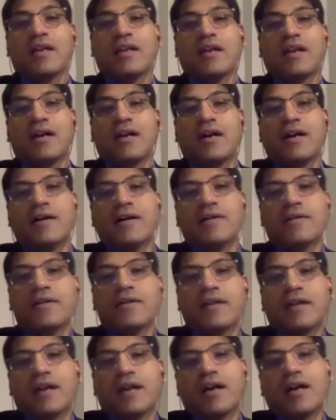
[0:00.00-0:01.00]
Uh,
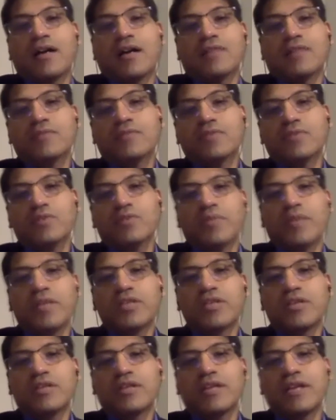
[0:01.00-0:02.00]
You
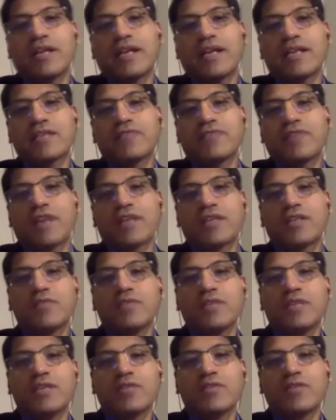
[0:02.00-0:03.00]
mentioned that as a factory,
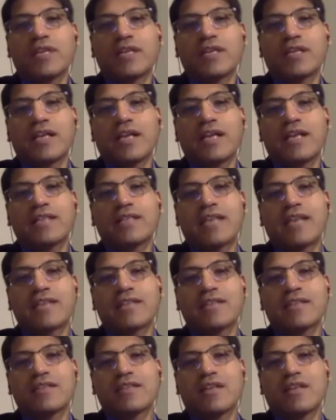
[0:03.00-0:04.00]
we need to let clients
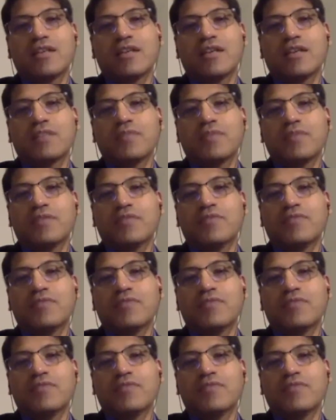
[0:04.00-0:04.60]
access our ERP.